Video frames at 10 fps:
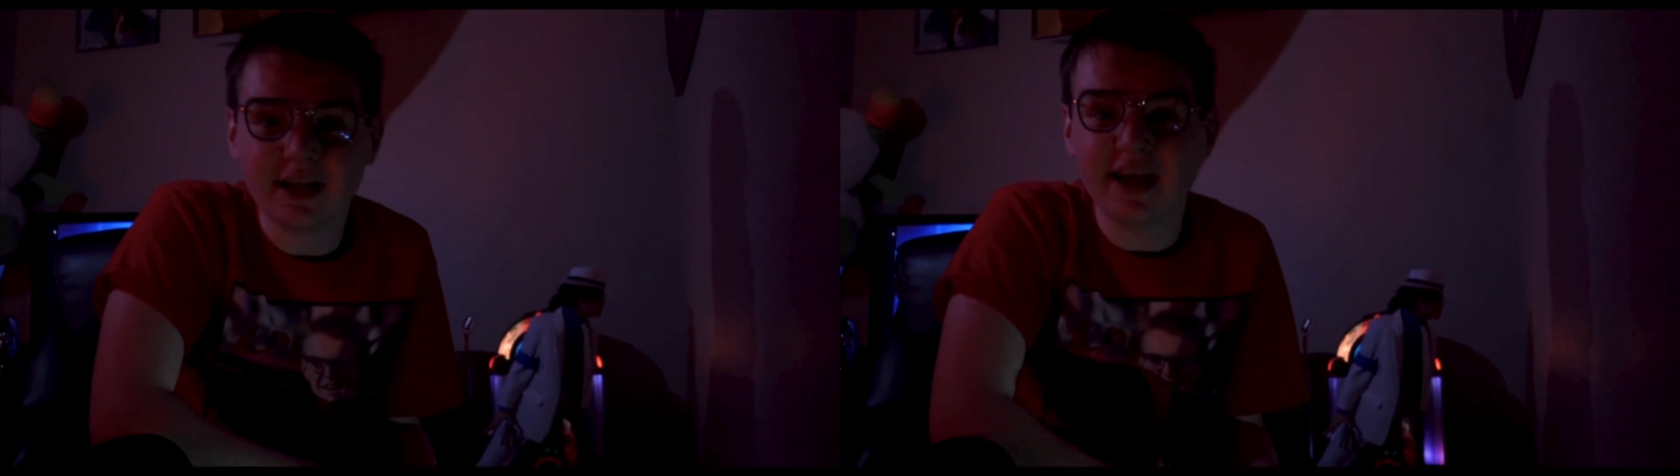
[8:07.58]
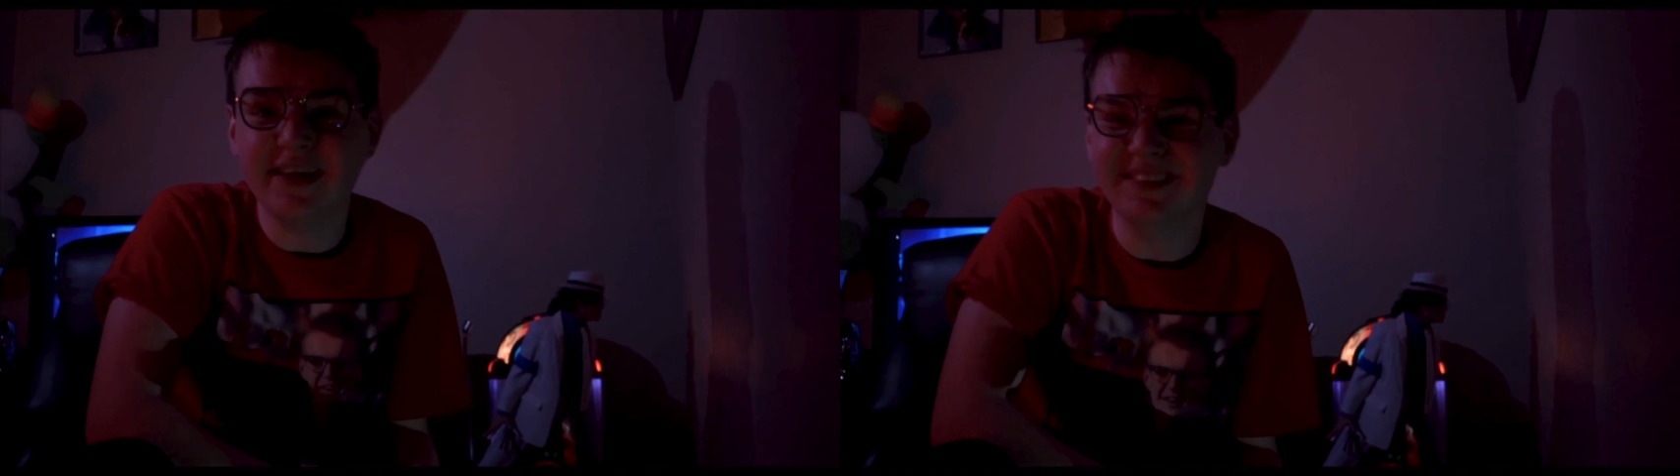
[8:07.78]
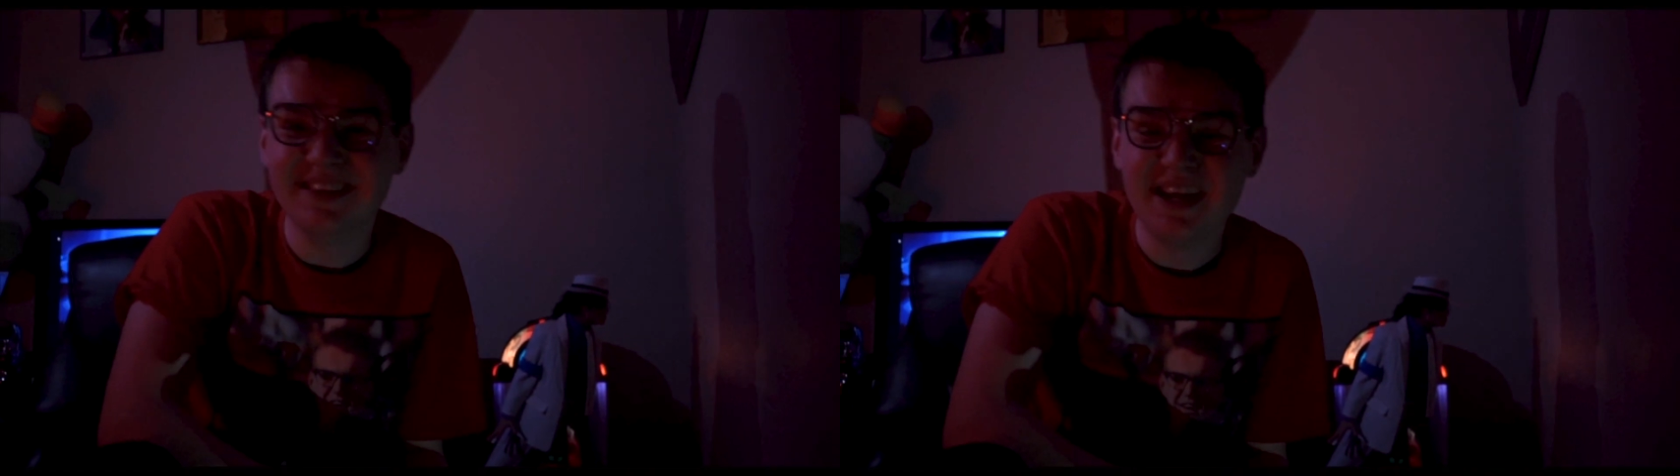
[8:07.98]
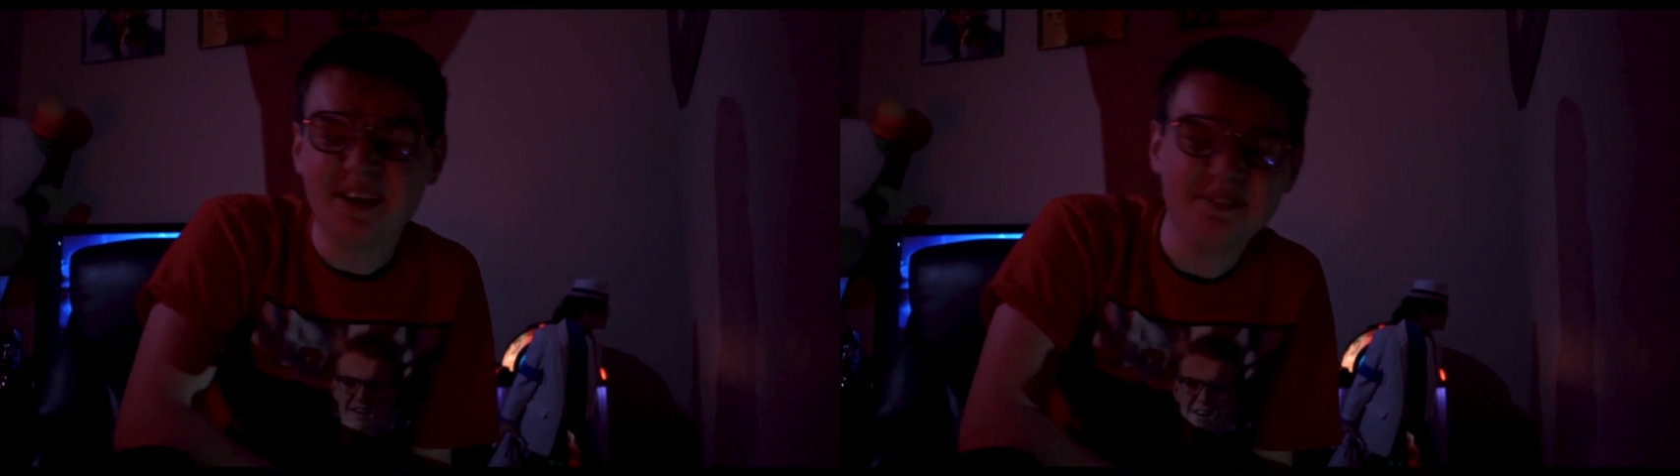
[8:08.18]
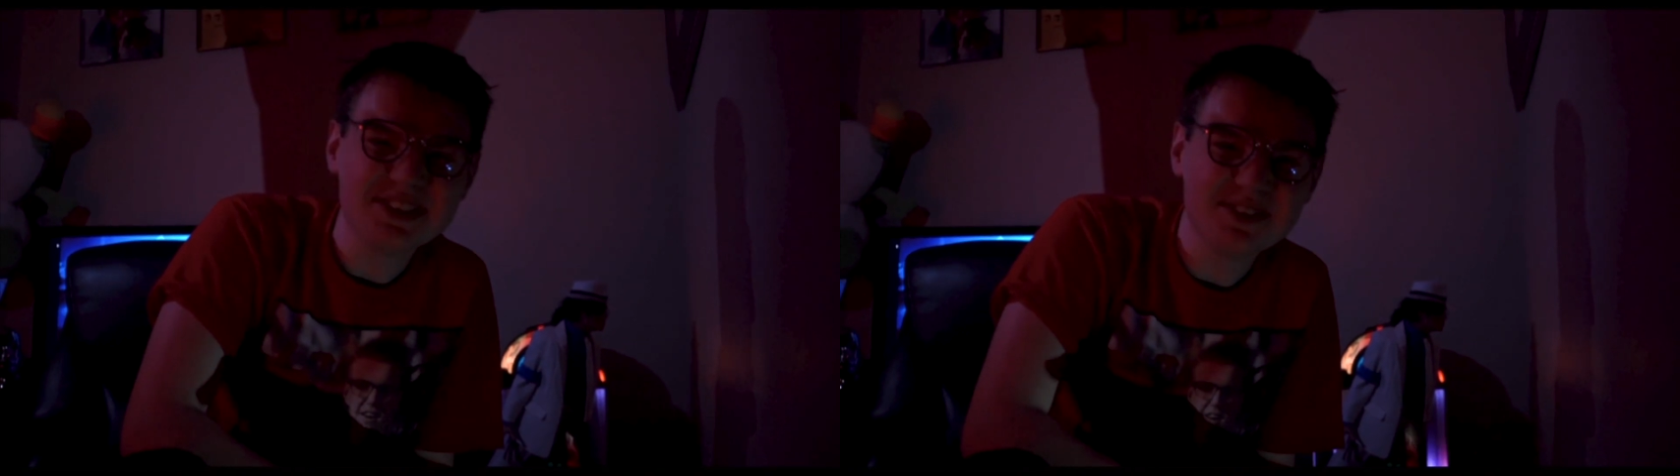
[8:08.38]
And
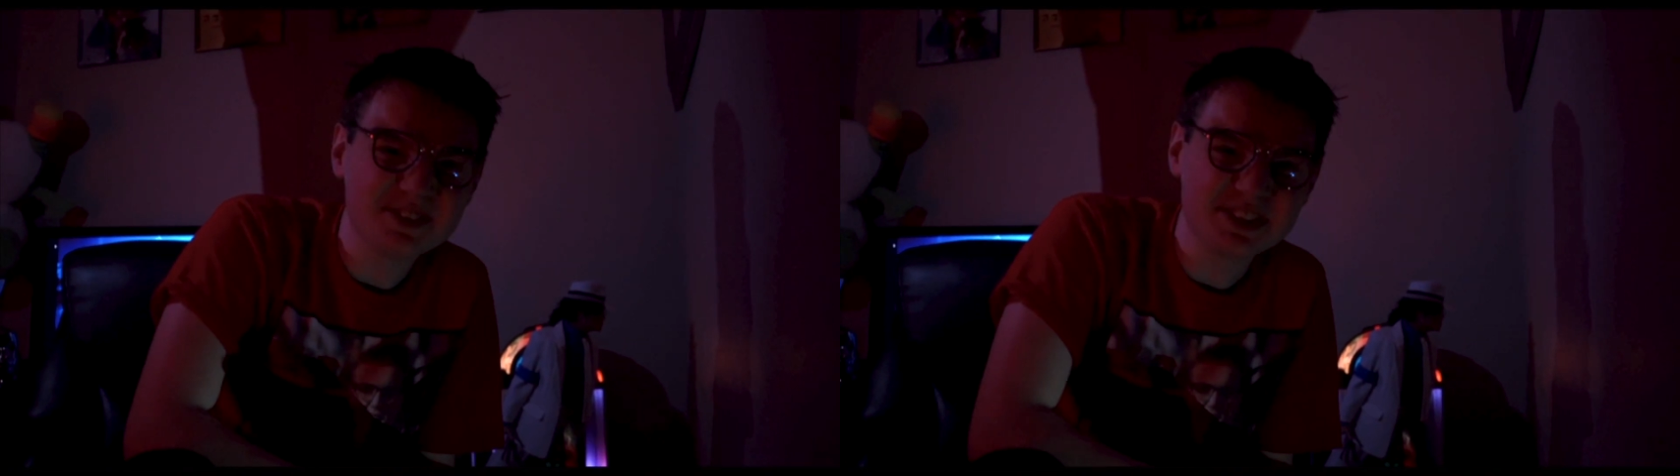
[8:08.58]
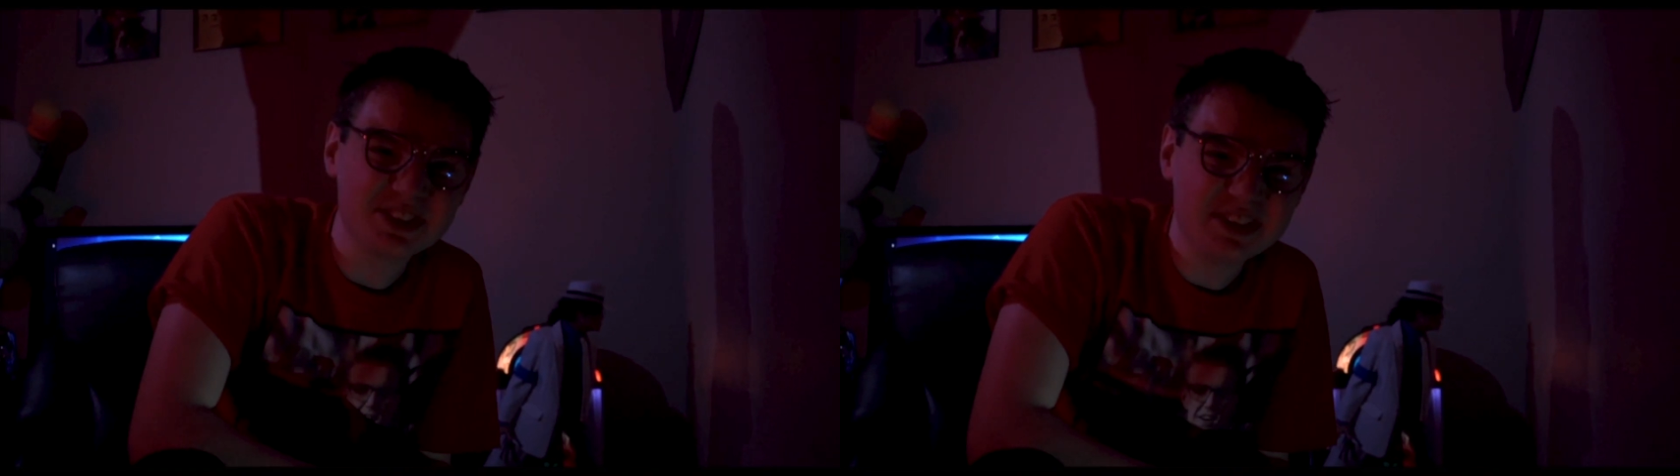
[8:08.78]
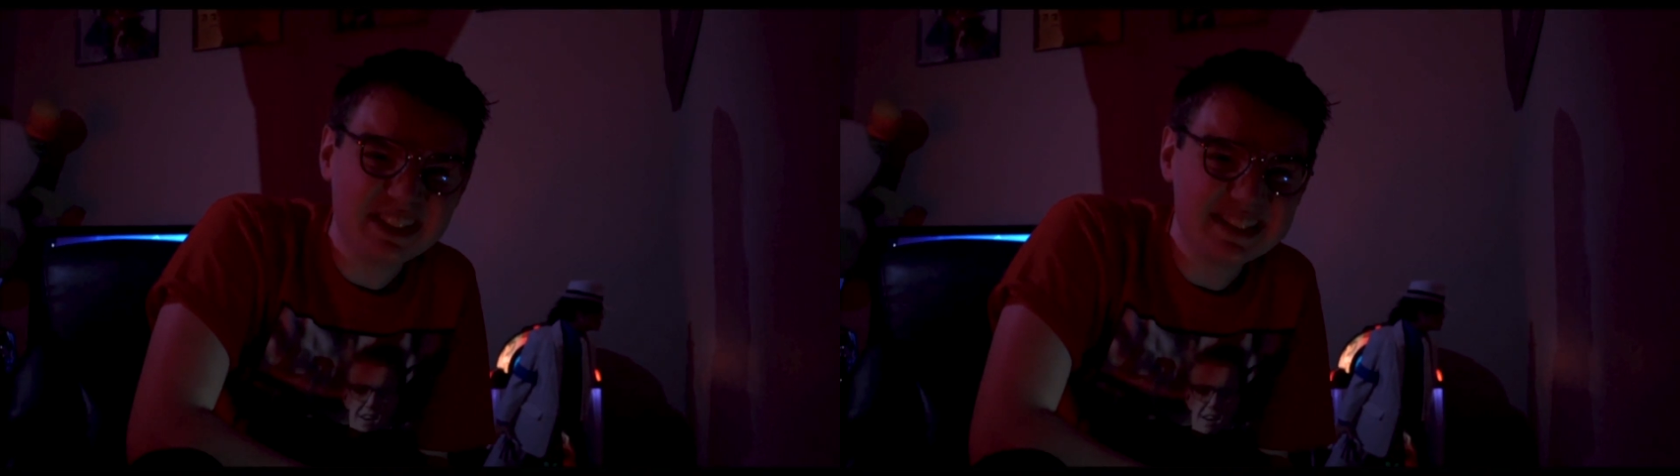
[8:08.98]
we started shooting